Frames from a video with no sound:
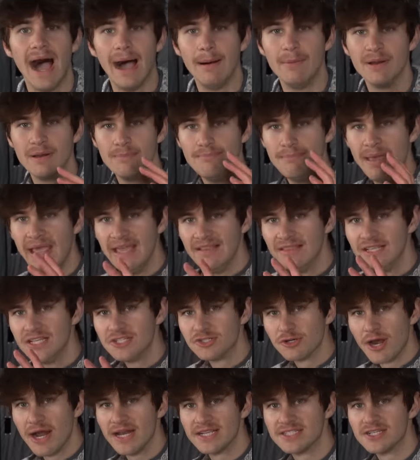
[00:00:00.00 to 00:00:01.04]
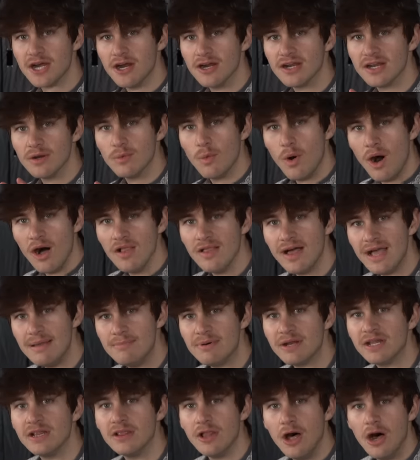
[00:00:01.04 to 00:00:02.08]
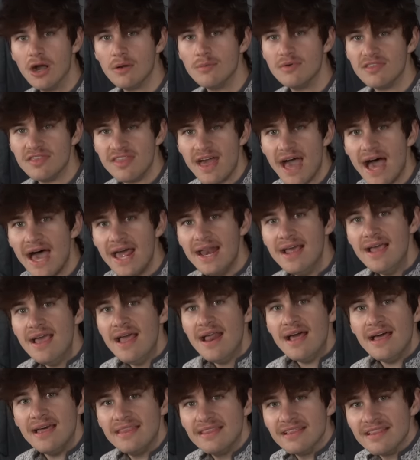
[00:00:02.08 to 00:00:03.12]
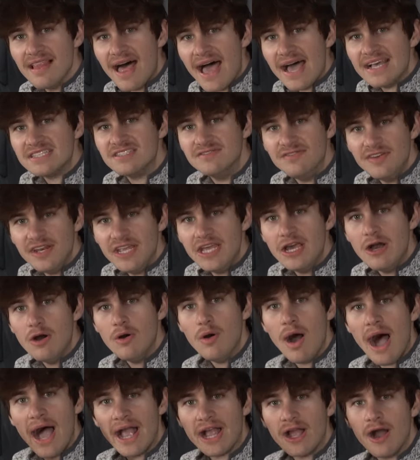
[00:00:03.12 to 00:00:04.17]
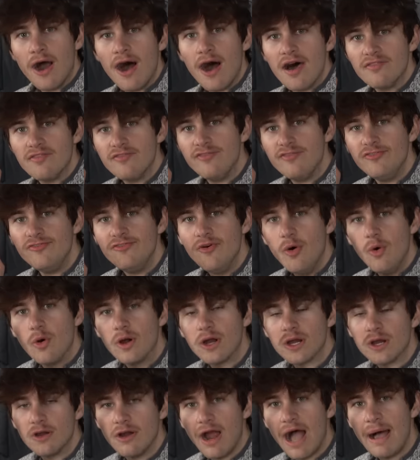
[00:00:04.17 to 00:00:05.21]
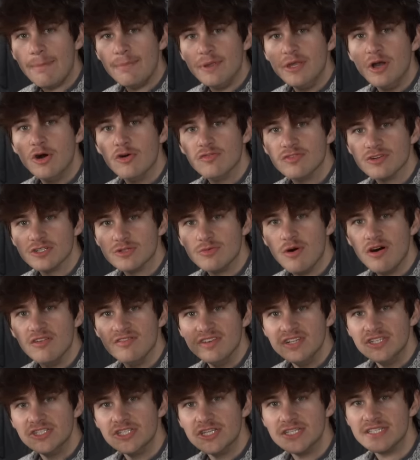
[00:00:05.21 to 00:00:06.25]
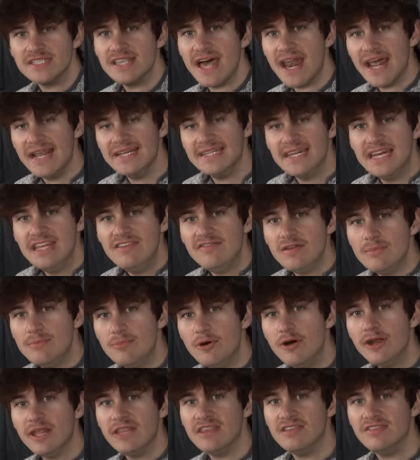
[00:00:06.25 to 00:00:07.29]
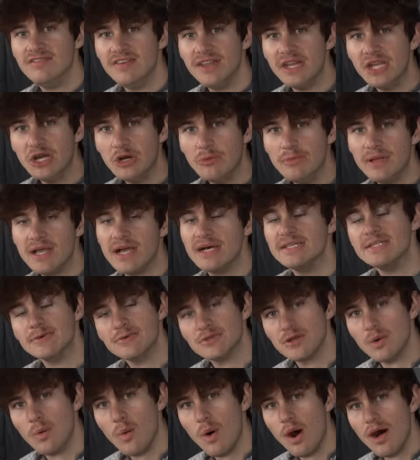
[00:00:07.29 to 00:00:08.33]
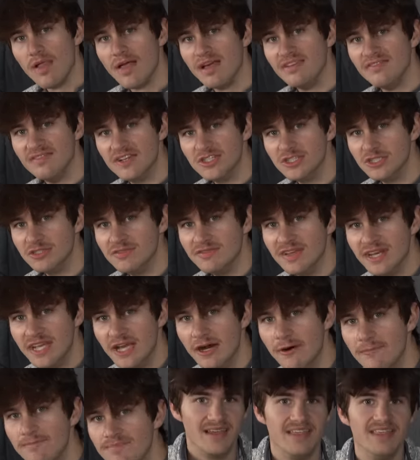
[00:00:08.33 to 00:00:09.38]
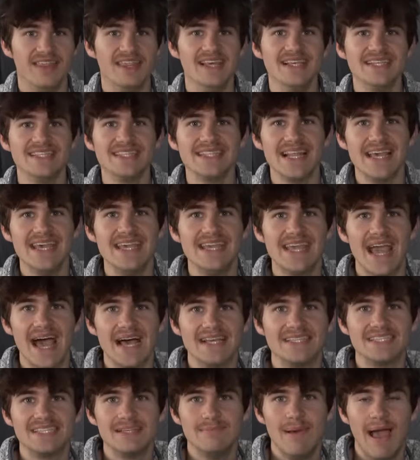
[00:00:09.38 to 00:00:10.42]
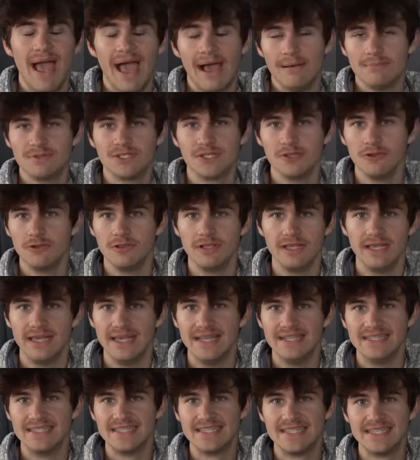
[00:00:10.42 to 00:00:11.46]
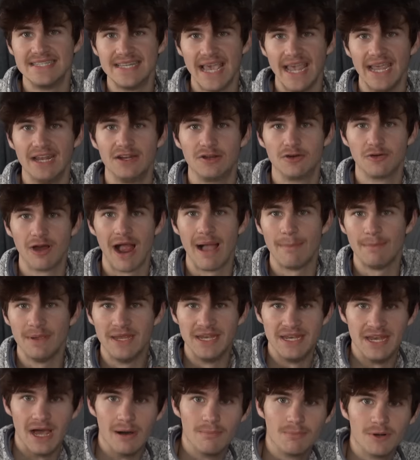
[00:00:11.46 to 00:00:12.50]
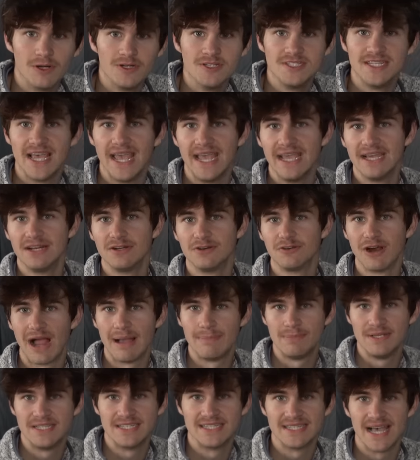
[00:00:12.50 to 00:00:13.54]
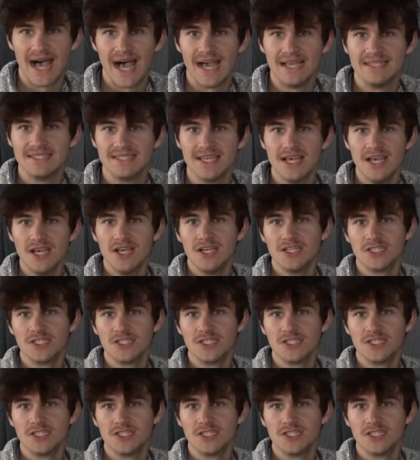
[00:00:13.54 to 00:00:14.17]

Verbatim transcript: I'm going to mainly try to target walleye, but along with that, the last video I caught 4 crappie over 12 inches that I didn't even put in the video because it was a walleye fishing video. This lake has some absolutely insane crappie numbers and crappie size.